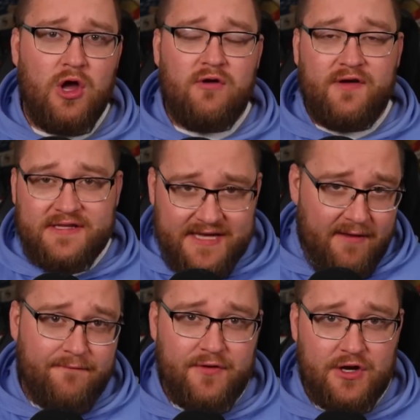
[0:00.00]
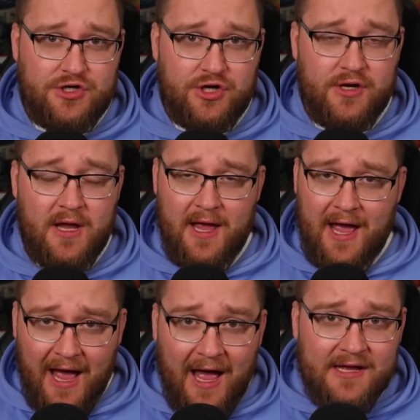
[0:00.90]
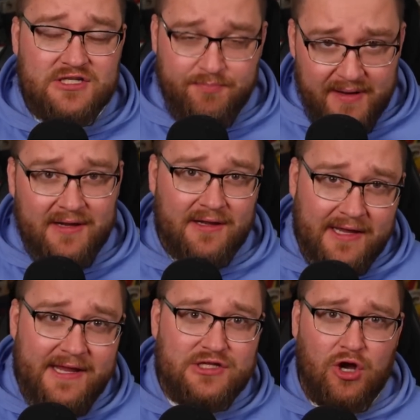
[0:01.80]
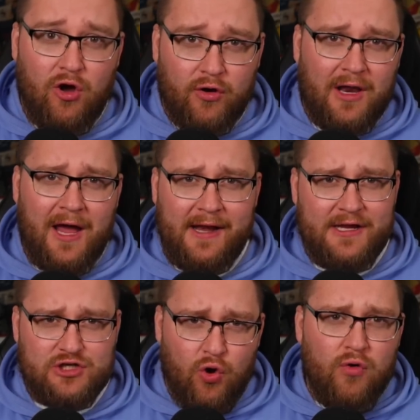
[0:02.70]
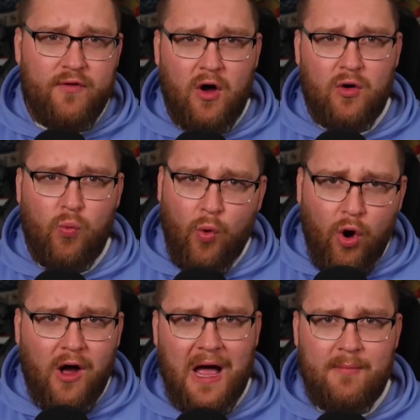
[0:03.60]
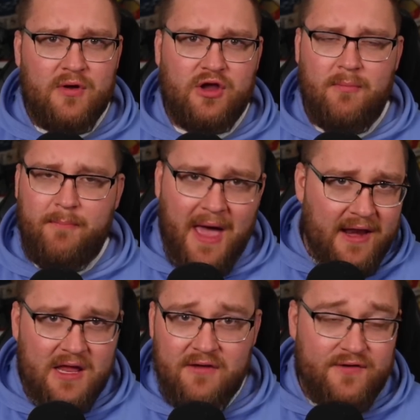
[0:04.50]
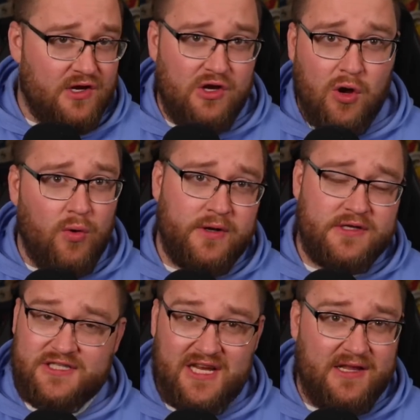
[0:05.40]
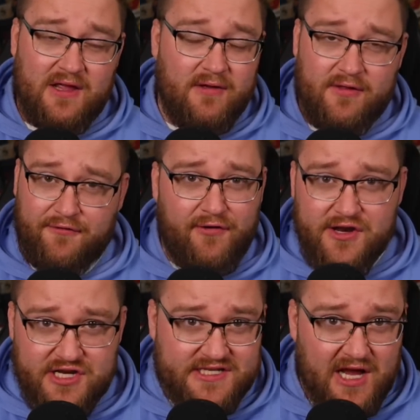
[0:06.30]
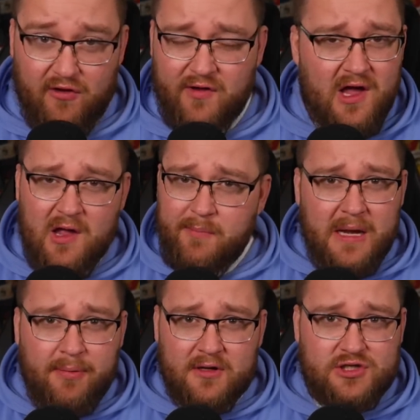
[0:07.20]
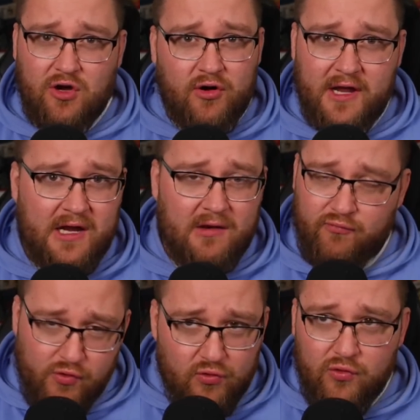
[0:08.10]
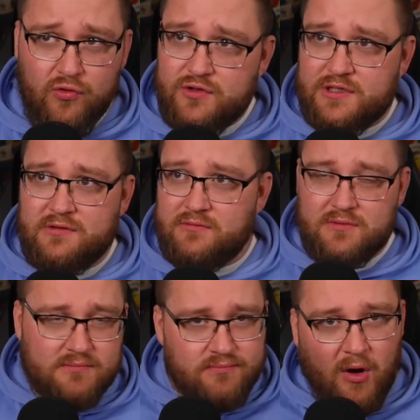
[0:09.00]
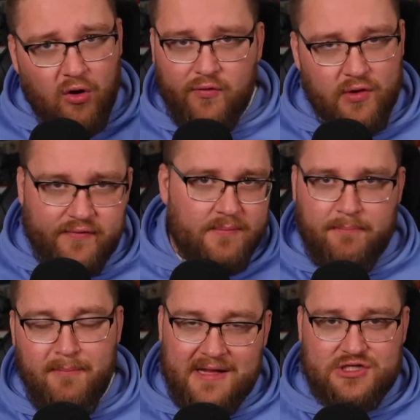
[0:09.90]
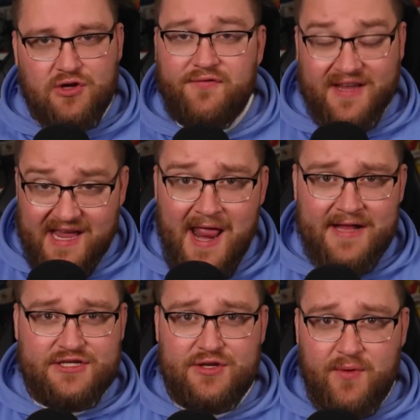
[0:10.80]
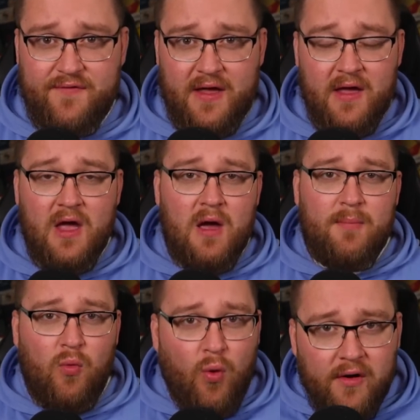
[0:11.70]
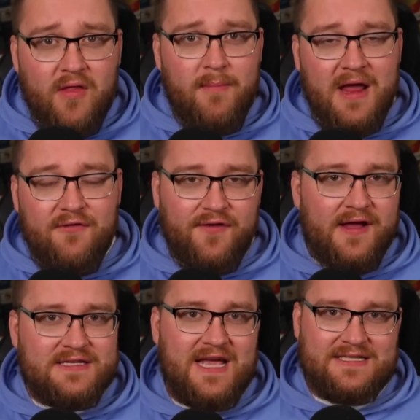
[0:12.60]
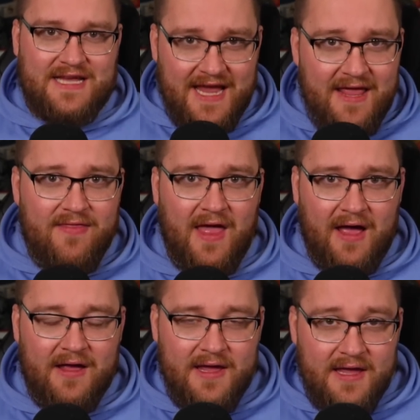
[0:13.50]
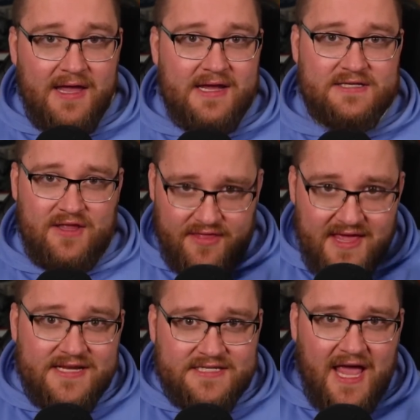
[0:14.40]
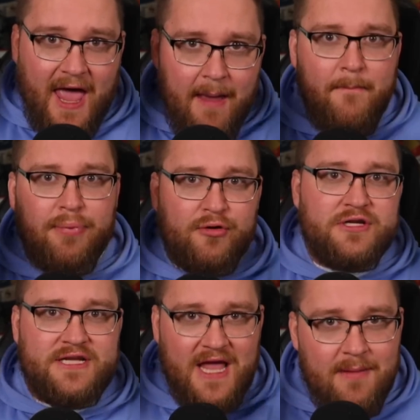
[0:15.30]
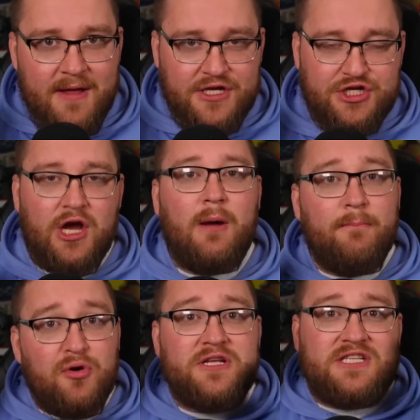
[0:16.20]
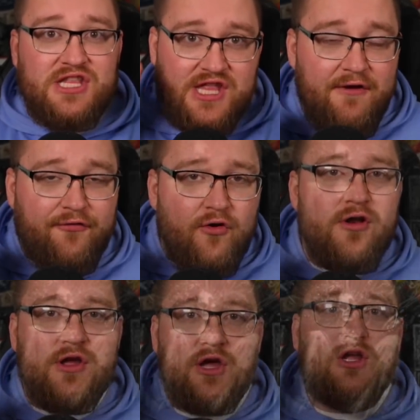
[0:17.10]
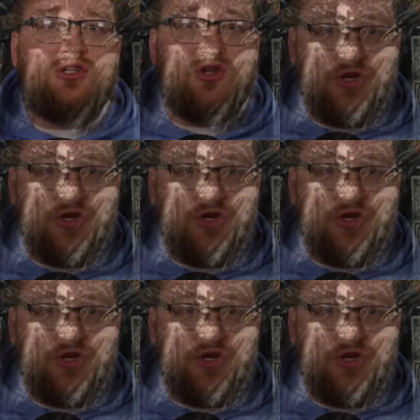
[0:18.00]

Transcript: for 10th edition has been leaked online. It's over on Warhammer Competitive. You can go and see the thread yourself. People are talking rules and all the other mad stuff that connected with it. But one of the main things that's in that is this Emperor's image, but it's different to the